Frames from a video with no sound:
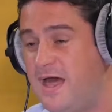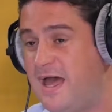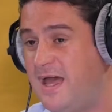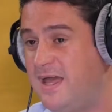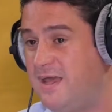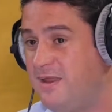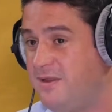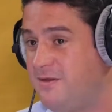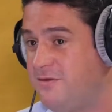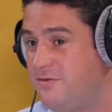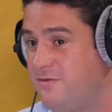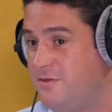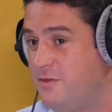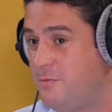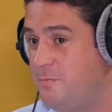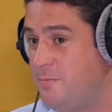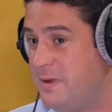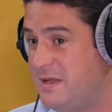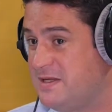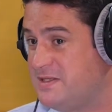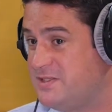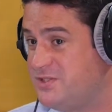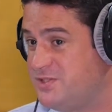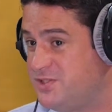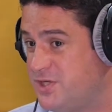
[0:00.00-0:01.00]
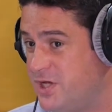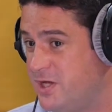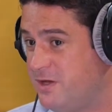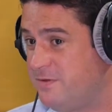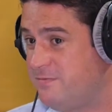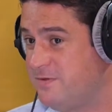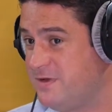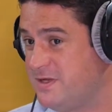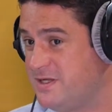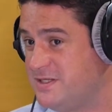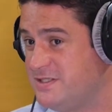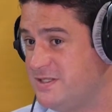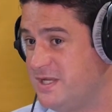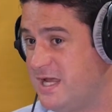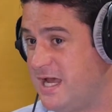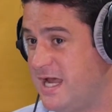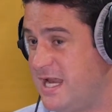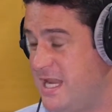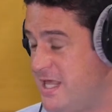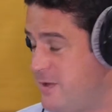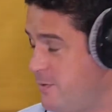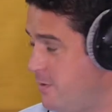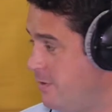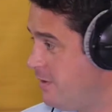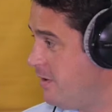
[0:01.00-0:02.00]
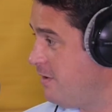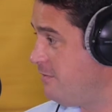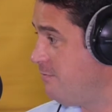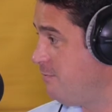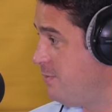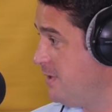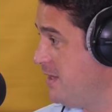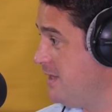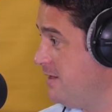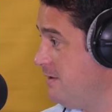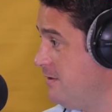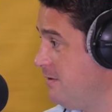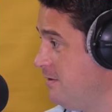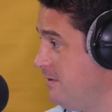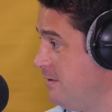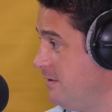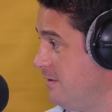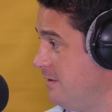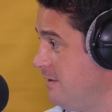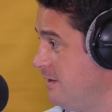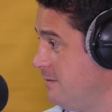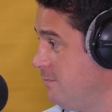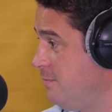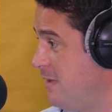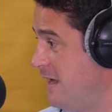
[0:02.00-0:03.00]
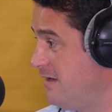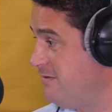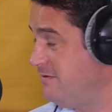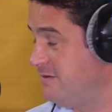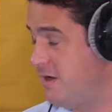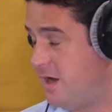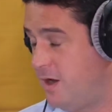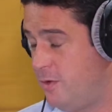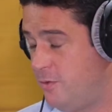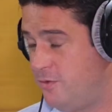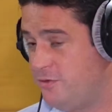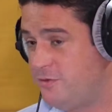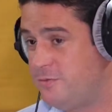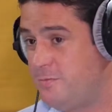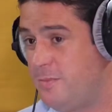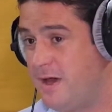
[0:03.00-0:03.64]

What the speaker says: that is the best service anywhere I've been in Pattaya. I was